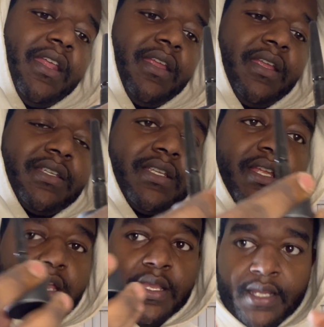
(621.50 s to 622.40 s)
is
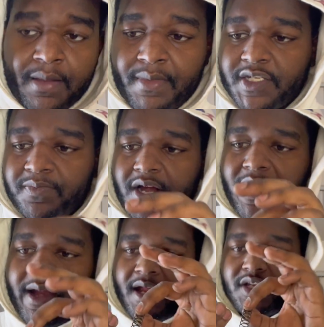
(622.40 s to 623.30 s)
got my spray,
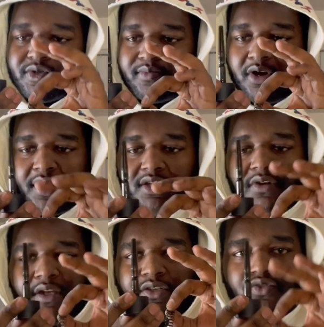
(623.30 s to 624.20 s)
spray
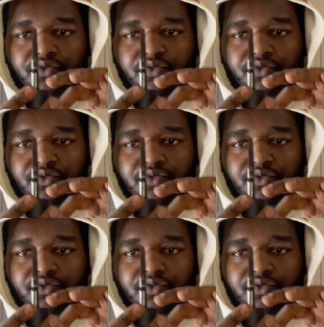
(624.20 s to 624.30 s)
twice,